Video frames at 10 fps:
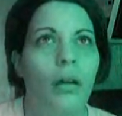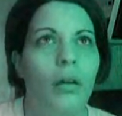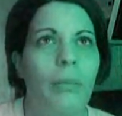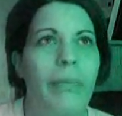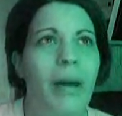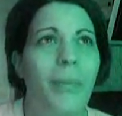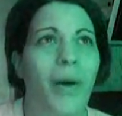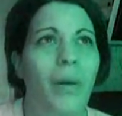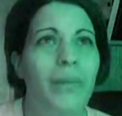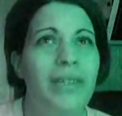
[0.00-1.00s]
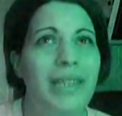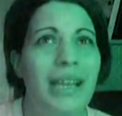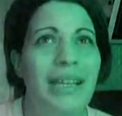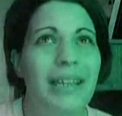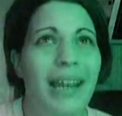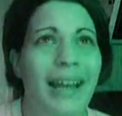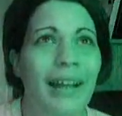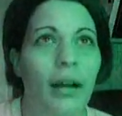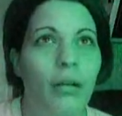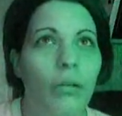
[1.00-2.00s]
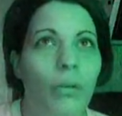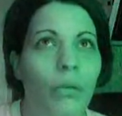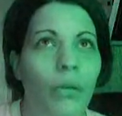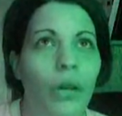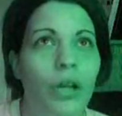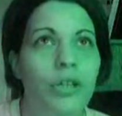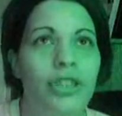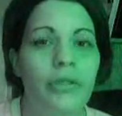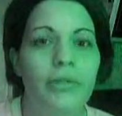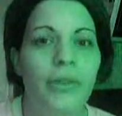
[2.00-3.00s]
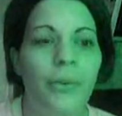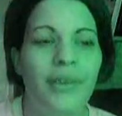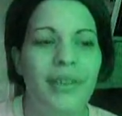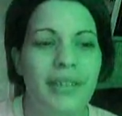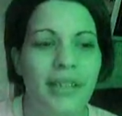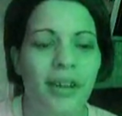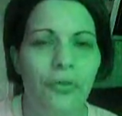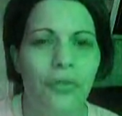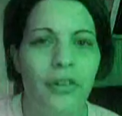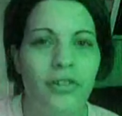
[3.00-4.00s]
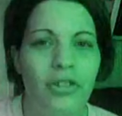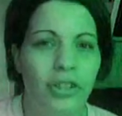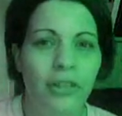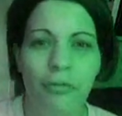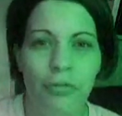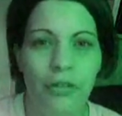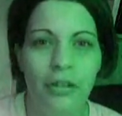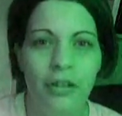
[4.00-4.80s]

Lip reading: my mom was saying how she was going to see her friend Jennifer,